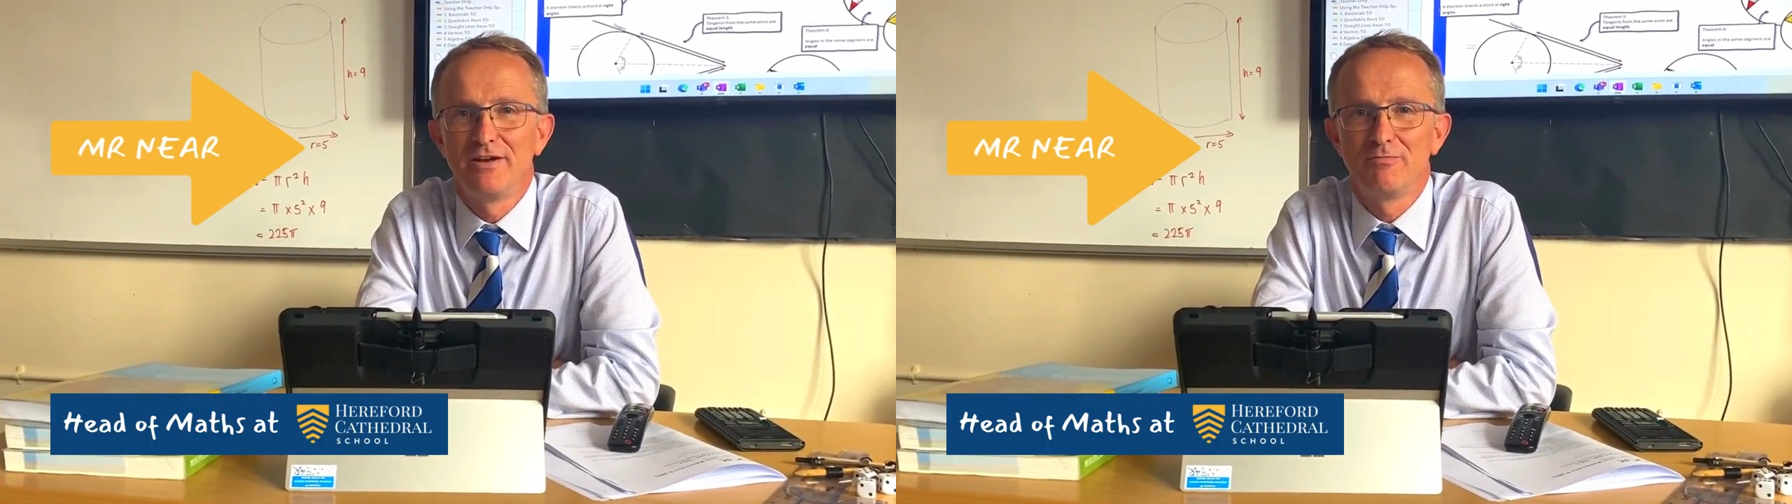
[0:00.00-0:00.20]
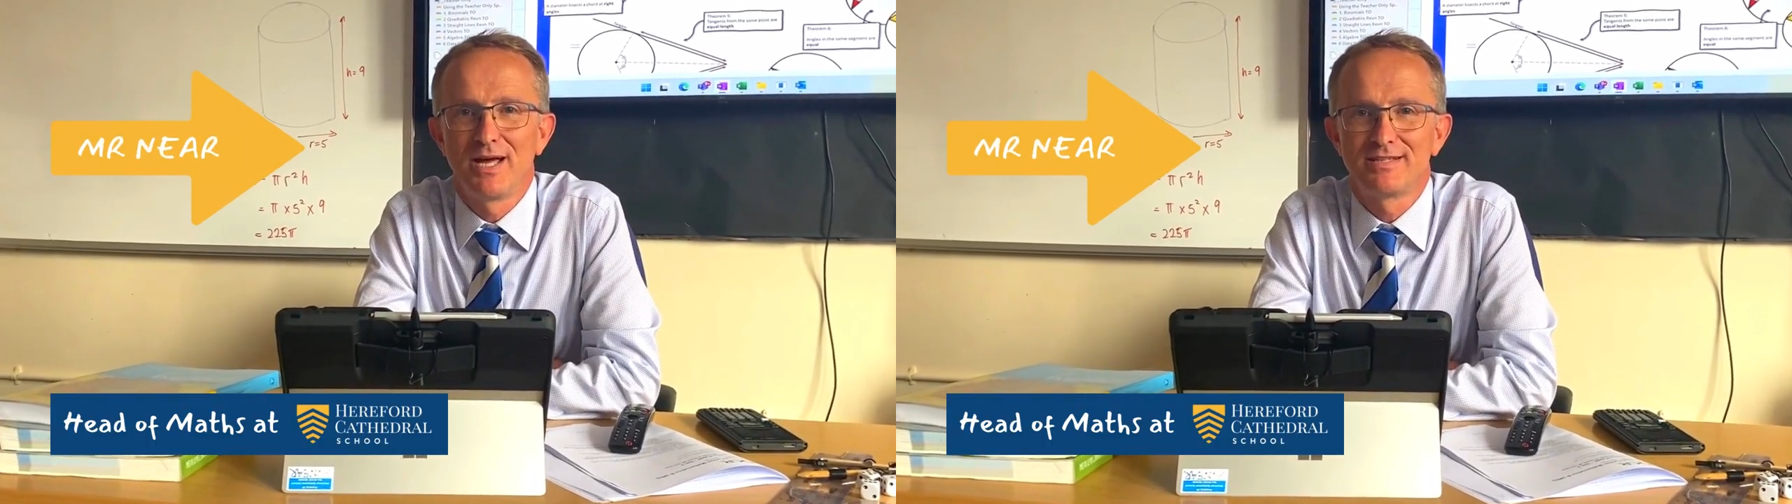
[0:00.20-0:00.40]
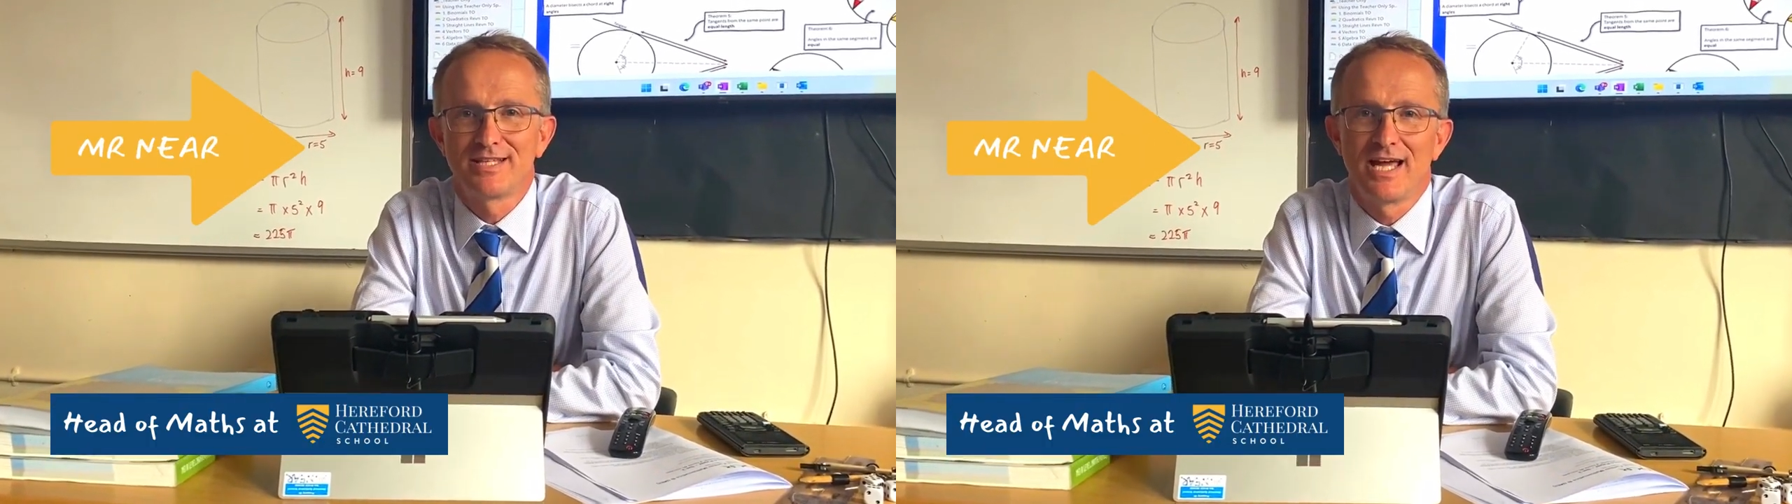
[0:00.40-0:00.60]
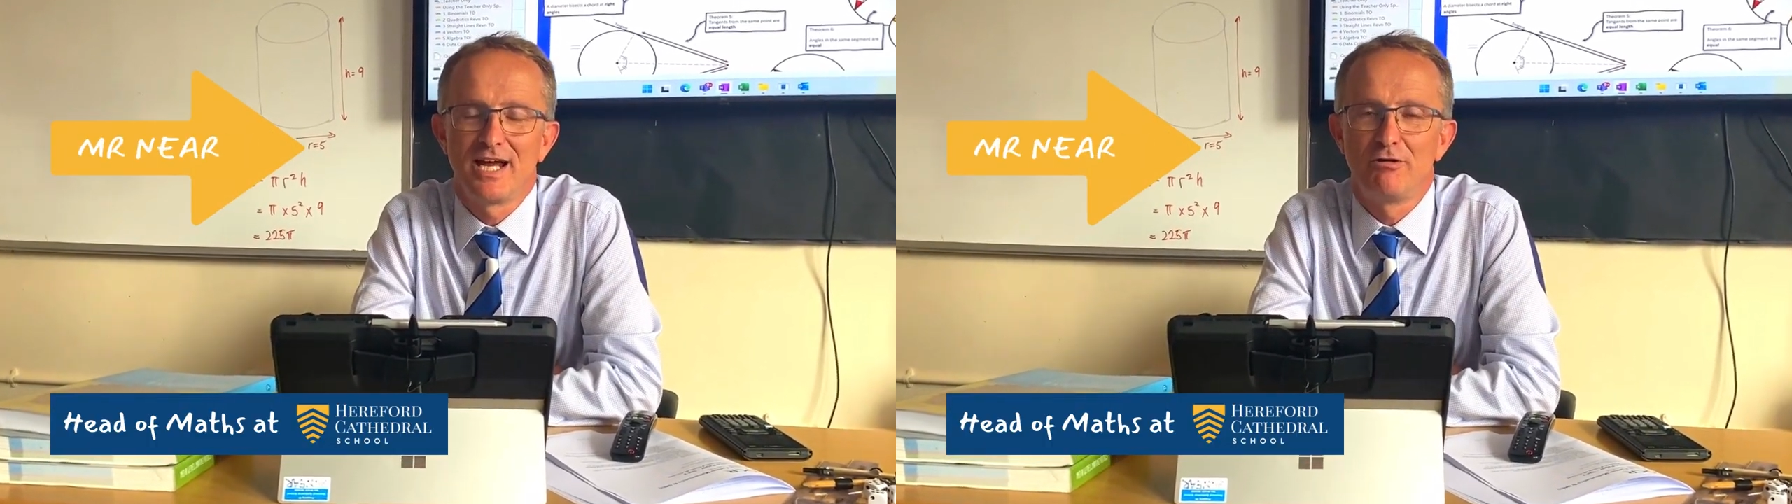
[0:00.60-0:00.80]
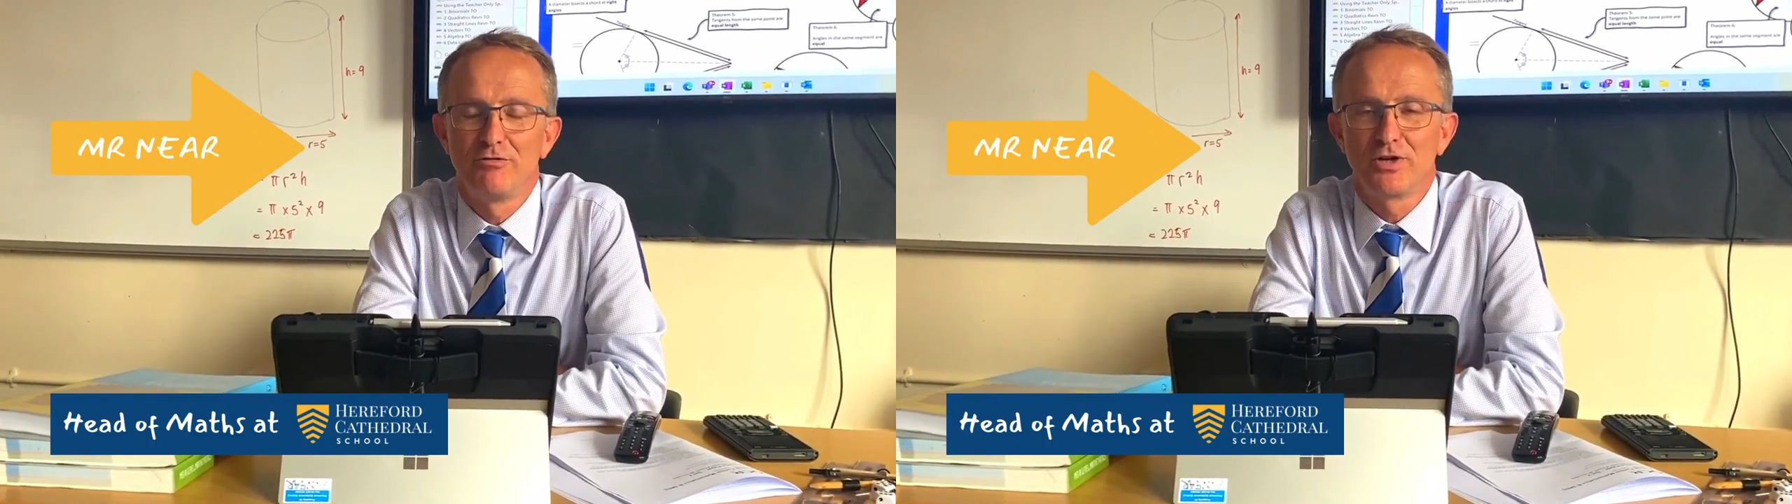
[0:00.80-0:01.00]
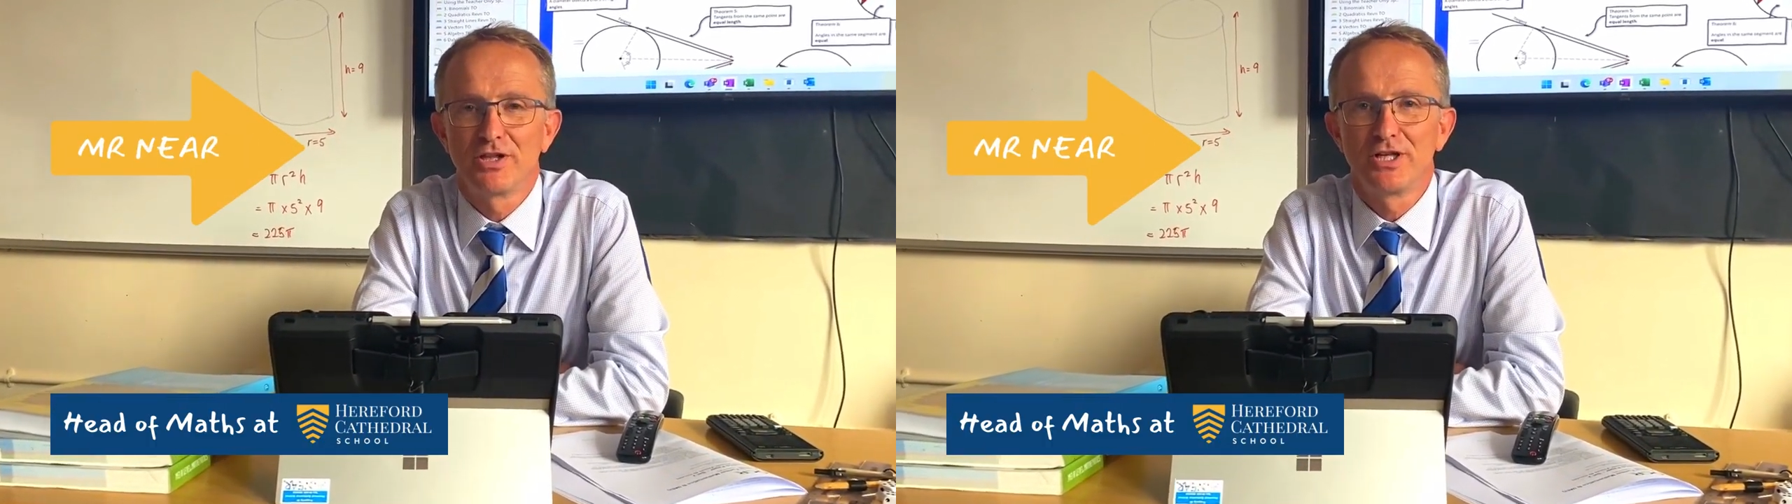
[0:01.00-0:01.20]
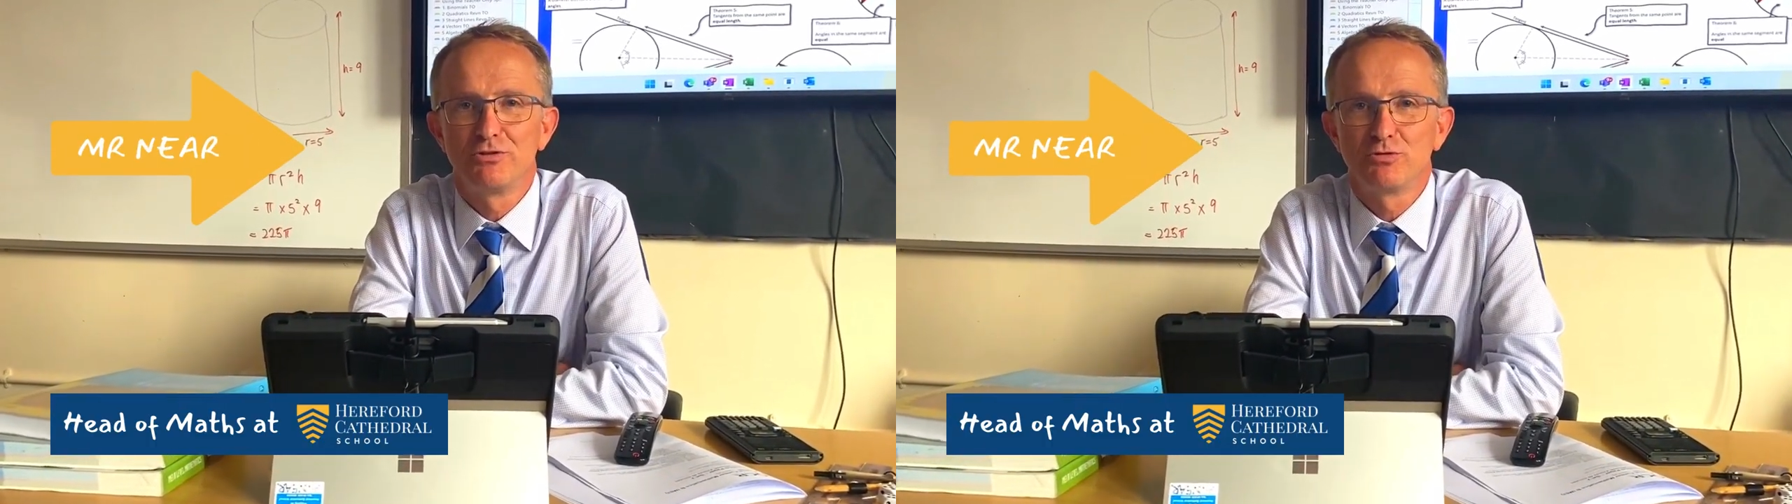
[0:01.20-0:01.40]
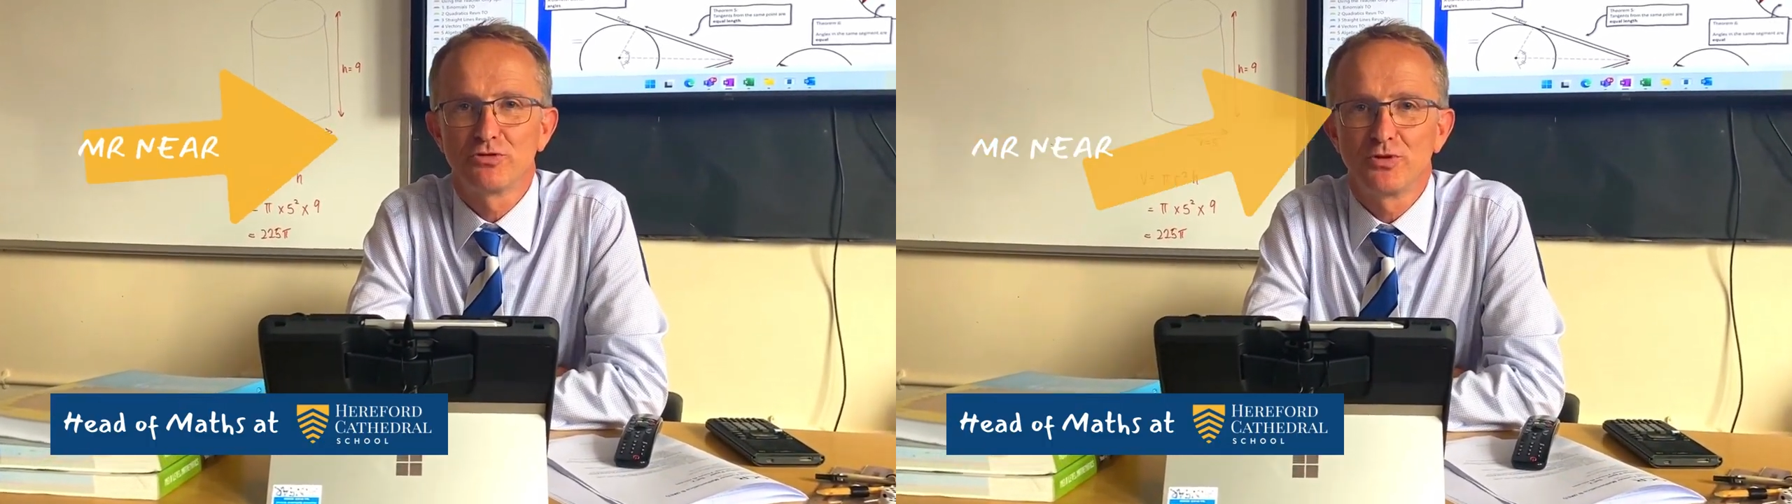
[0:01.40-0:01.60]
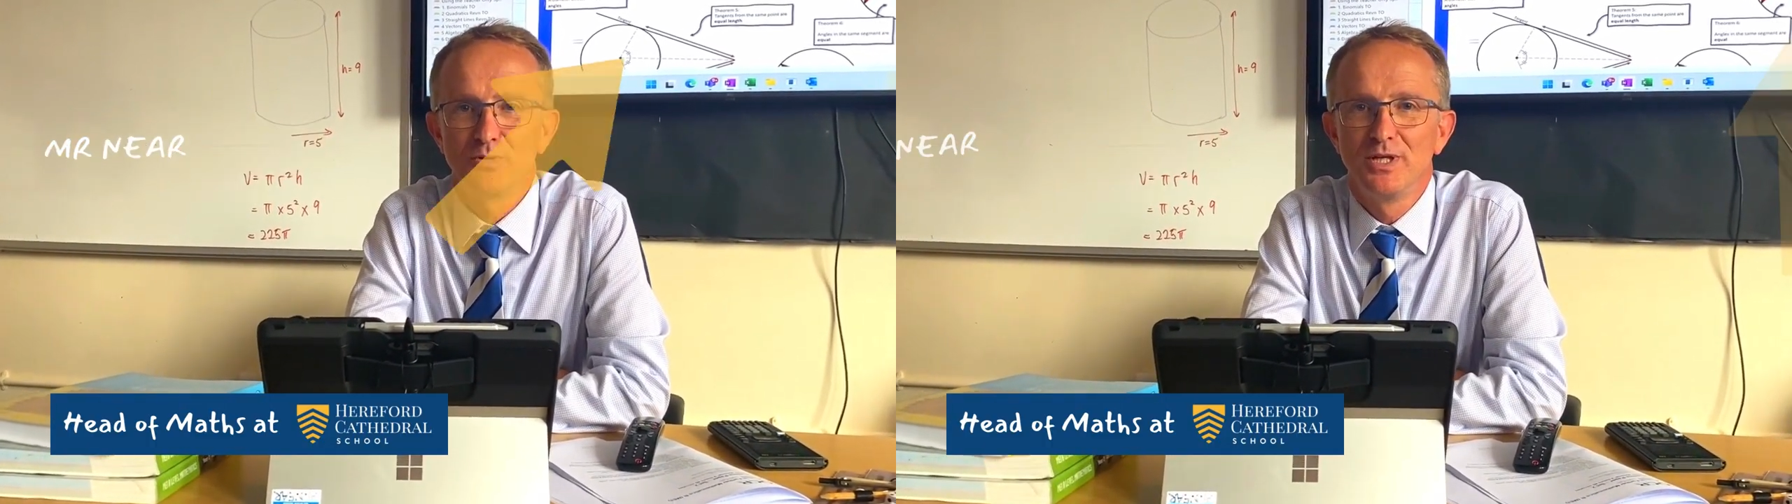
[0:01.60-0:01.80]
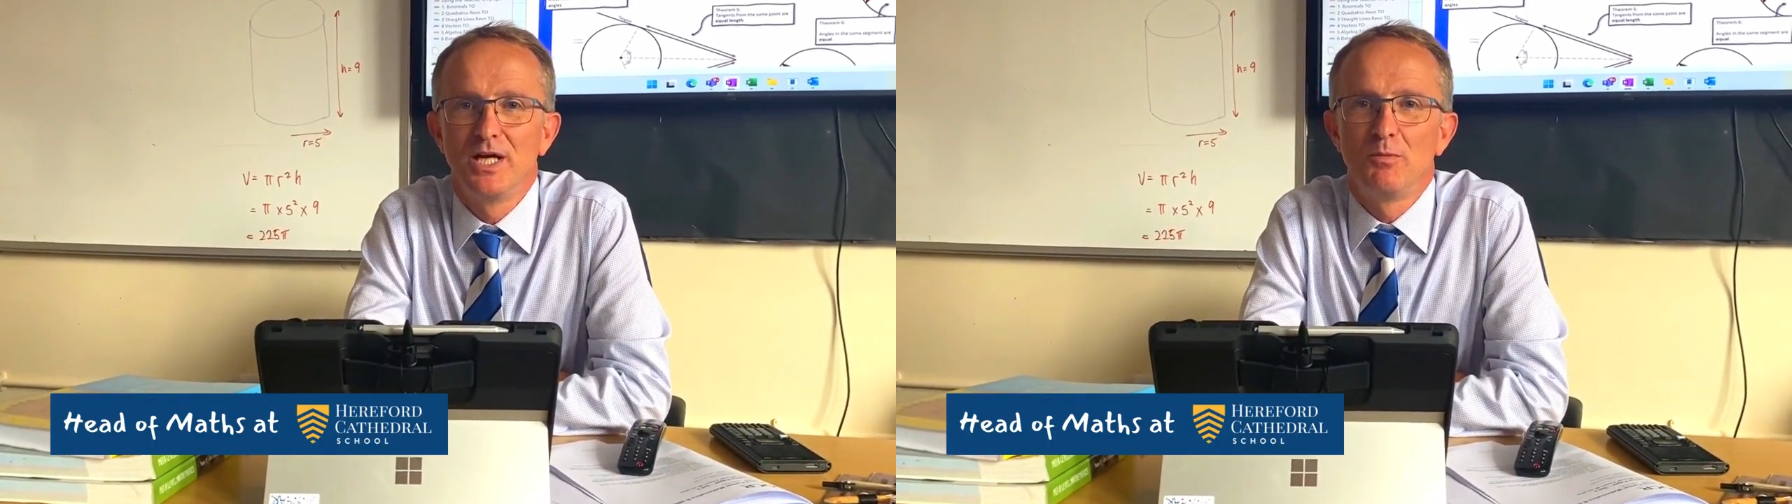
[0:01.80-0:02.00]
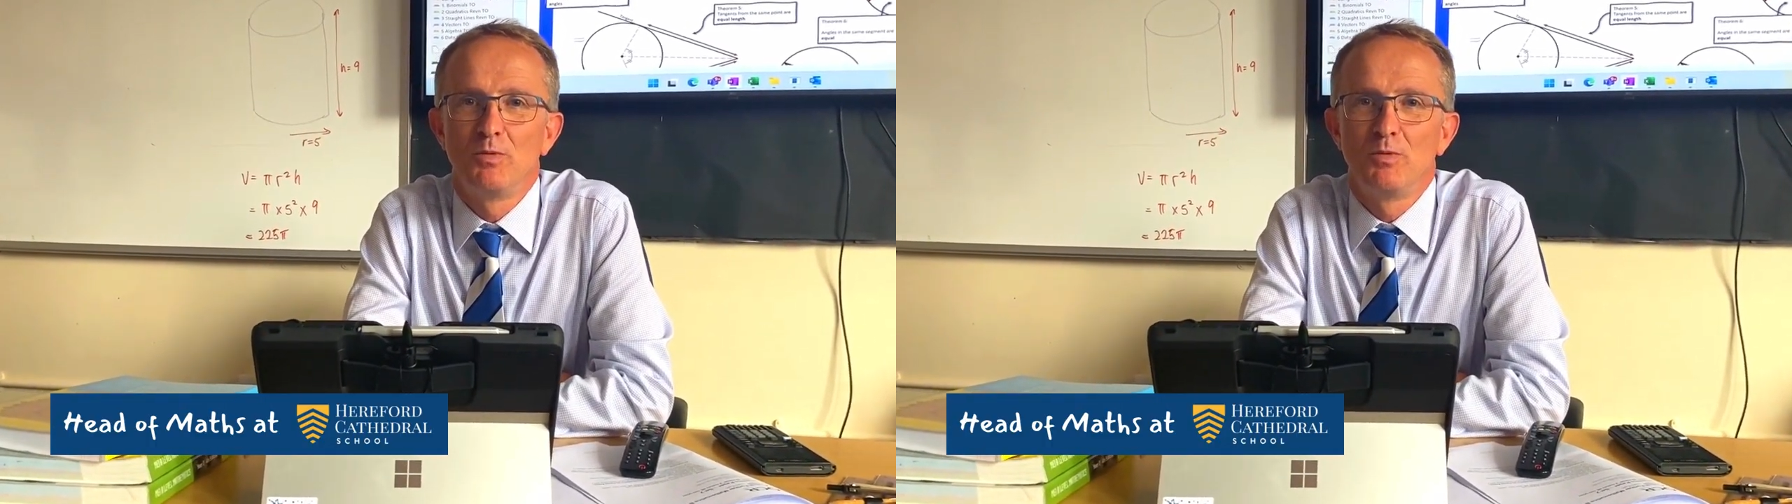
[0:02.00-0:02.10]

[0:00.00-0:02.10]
Head of Maths at Hereford Cathedral School.